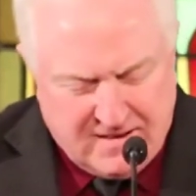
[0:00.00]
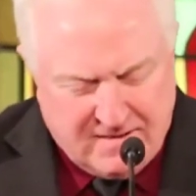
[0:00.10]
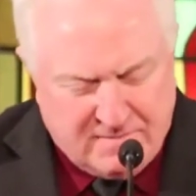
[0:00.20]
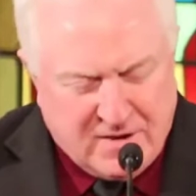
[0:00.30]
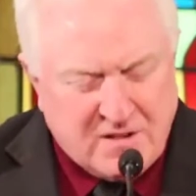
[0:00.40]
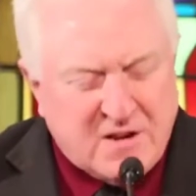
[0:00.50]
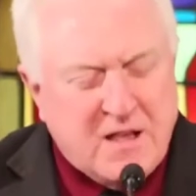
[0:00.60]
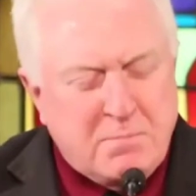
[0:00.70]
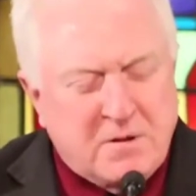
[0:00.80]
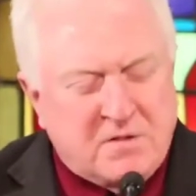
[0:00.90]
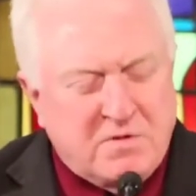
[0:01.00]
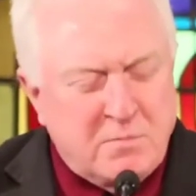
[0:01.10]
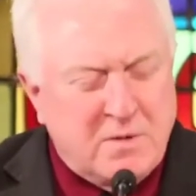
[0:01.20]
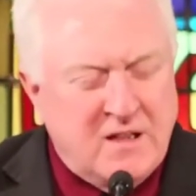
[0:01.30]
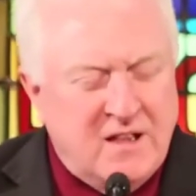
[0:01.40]
Father, keep us from
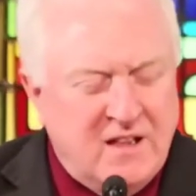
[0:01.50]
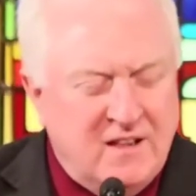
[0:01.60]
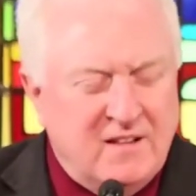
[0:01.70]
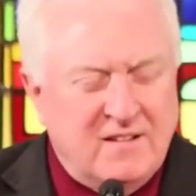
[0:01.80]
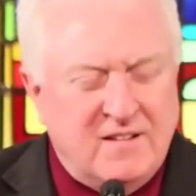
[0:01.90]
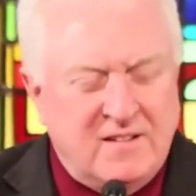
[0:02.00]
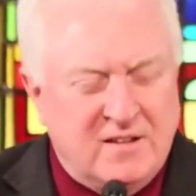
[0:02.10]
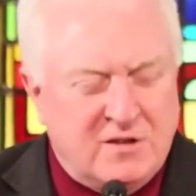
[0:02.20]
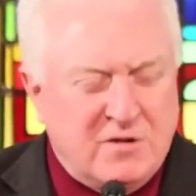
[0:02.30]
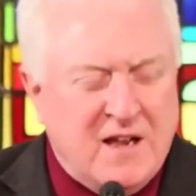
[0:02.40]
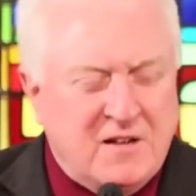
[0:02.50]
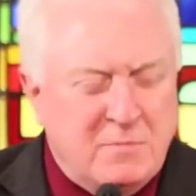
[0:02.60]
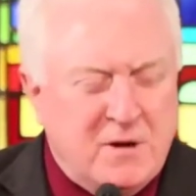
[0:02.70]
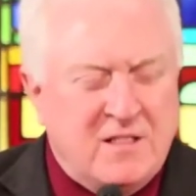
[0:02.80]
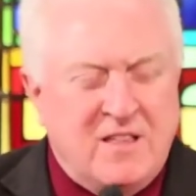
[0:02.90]
being distracted
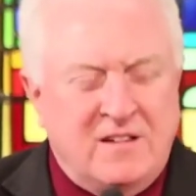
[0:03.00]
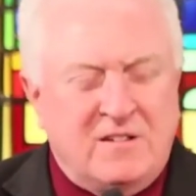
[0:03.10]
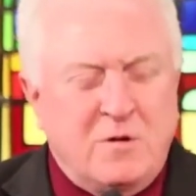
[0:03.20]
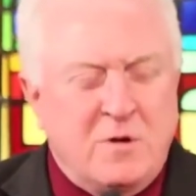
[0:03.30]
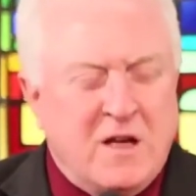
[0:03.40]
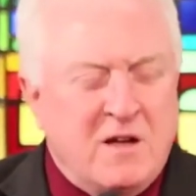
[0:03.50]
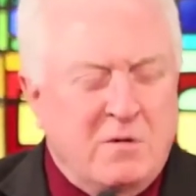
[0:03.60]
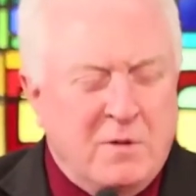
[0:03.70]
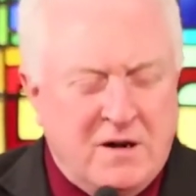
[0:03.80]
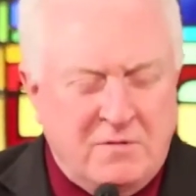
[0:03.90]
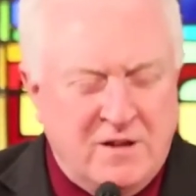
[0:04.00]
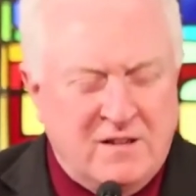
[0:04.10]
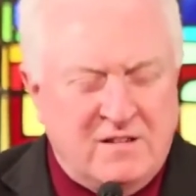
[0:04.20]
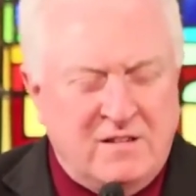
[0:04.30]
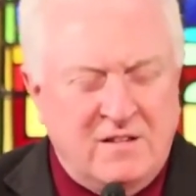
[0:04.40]
by things going on around
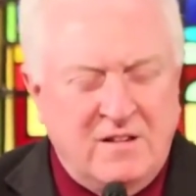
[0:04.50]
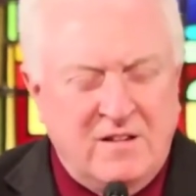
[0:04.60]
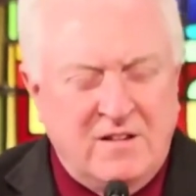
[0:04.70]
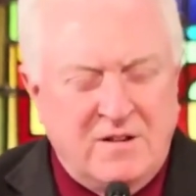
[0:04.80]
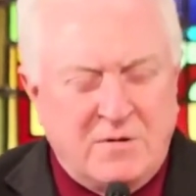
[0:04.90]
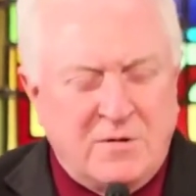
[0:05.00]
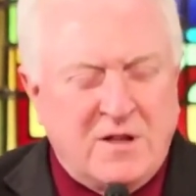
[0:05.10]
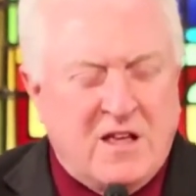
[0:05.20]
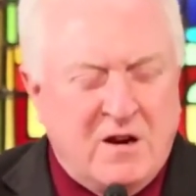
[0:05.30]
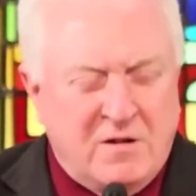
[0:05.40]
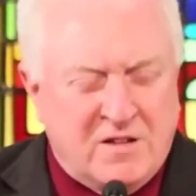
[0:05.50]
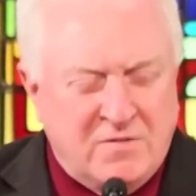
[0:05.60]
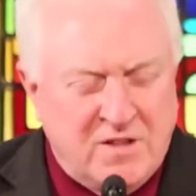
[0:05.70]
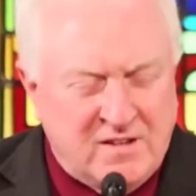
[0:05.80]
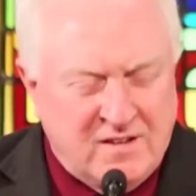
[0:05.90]
us or the cares
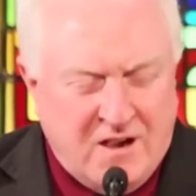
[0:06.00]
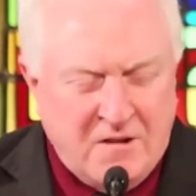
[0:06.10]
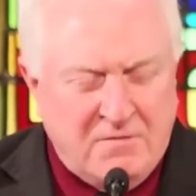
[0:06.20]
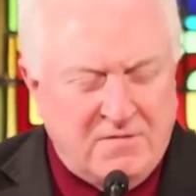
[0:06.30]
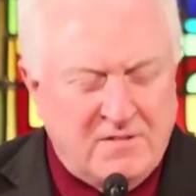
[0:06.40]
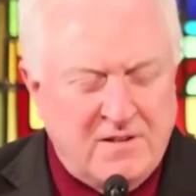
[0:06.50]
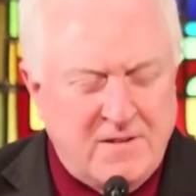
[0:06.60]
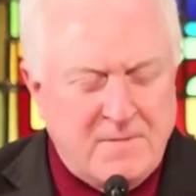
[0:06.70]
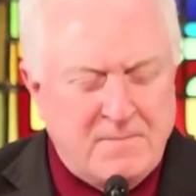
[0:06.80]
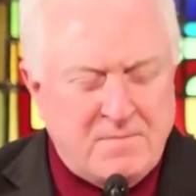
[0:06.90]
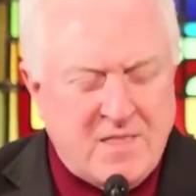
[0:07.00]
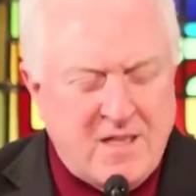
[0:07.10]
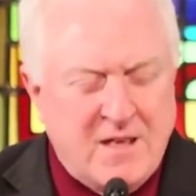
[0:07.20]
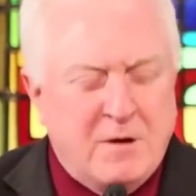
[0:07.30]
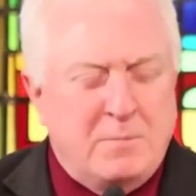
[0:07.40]
of this life,
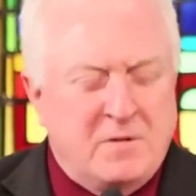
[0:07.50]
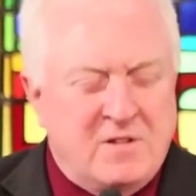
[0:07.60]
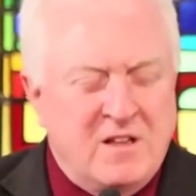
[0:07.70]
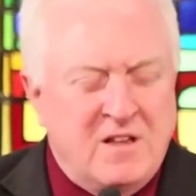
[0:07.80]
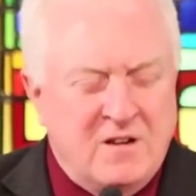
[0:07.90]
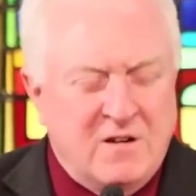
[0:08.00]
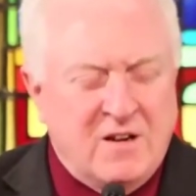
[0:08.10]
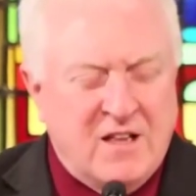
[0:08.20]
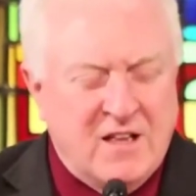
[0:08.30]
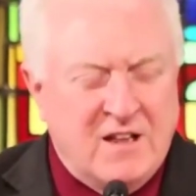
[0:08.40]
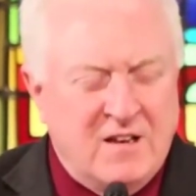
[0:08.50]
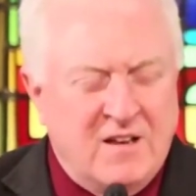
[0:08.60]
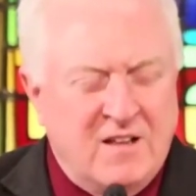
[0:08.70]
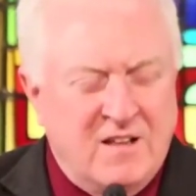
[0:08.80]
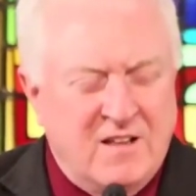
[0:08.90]
help us to hear again
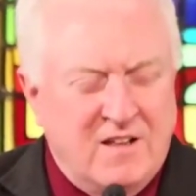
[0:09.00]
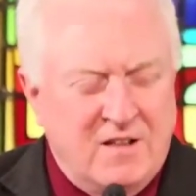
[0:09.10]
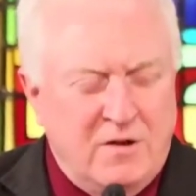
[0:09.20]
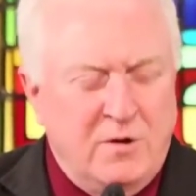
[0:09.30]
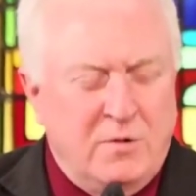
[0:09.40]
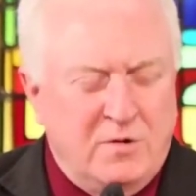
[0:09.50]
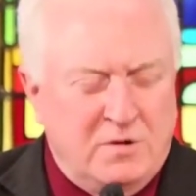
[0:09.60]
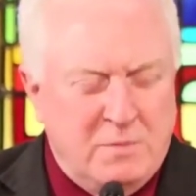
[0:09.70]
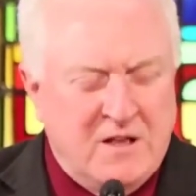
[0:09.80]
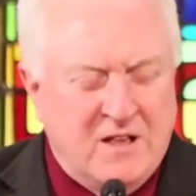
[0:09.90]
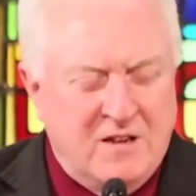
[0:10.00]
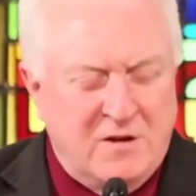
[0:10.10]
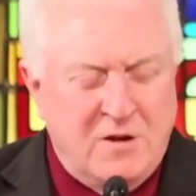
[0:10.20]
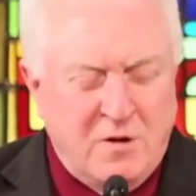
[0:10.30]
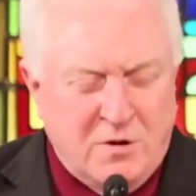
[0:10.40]
you speaking to your